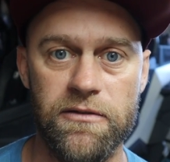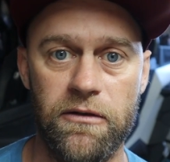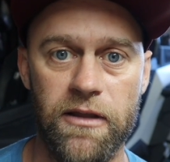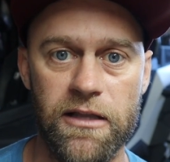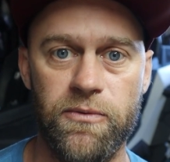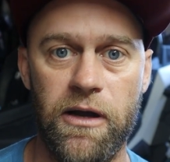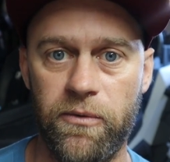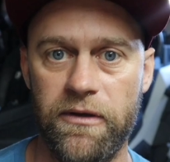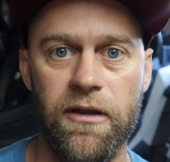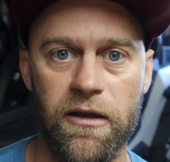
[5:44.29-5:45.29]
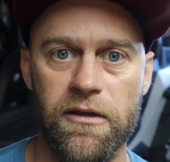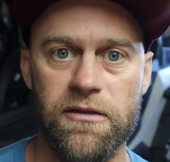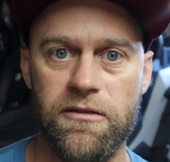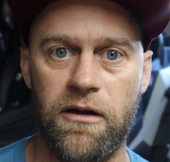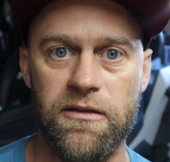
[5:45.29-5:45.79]
So that's why we
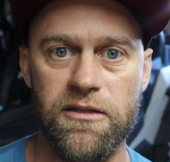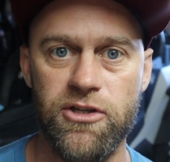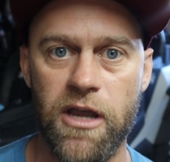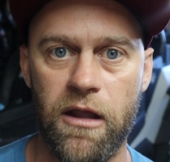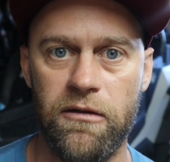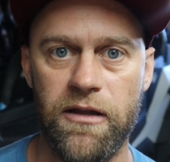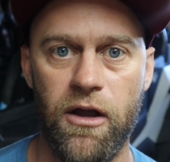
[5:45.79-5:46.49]
started this channel,